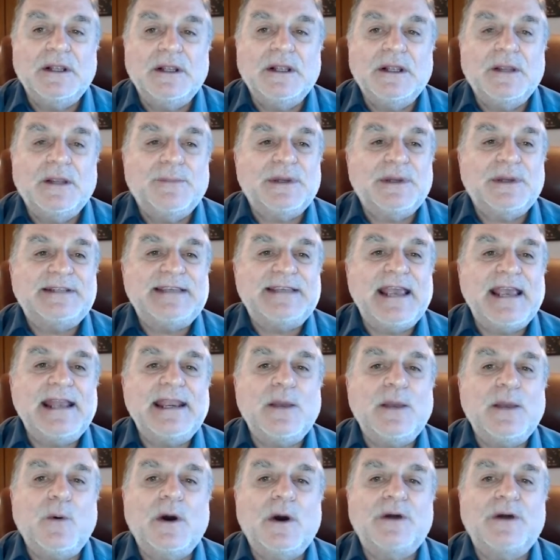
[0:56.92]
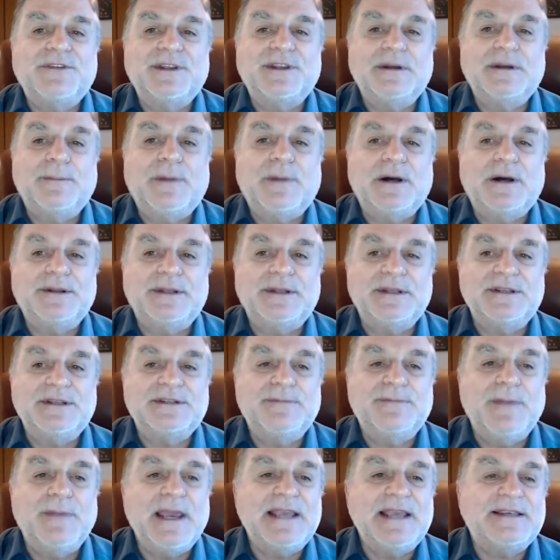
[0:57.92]
But attaining wealth and
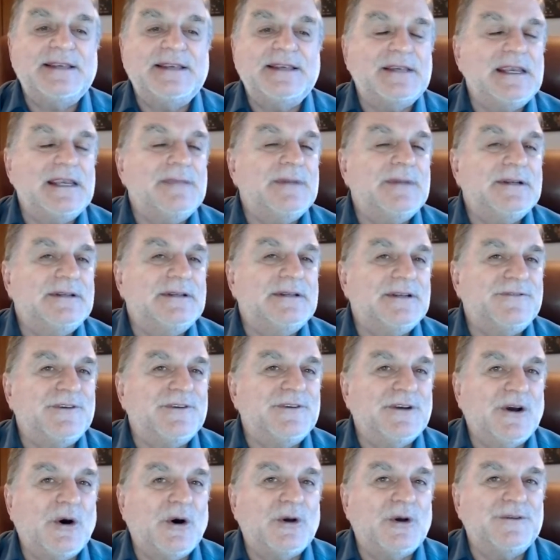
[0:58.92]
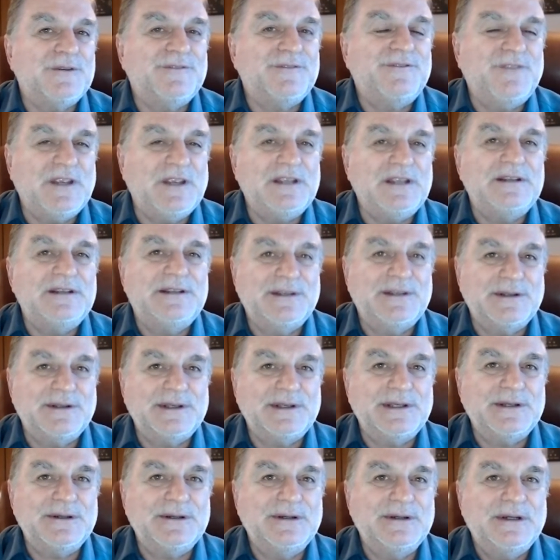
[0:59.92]
abundance may seem a difficult feat to
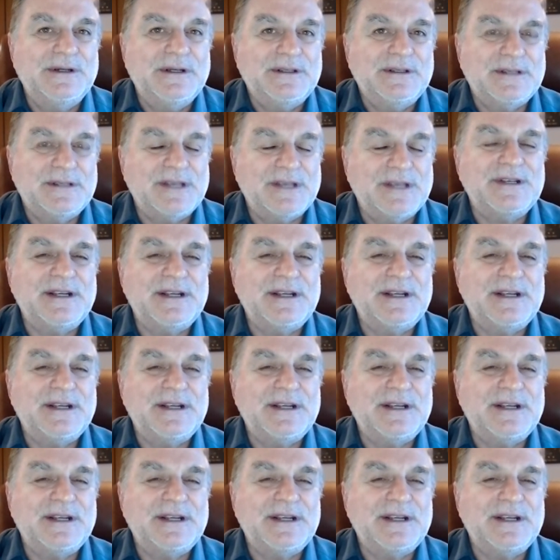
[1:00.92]
you. Doesn't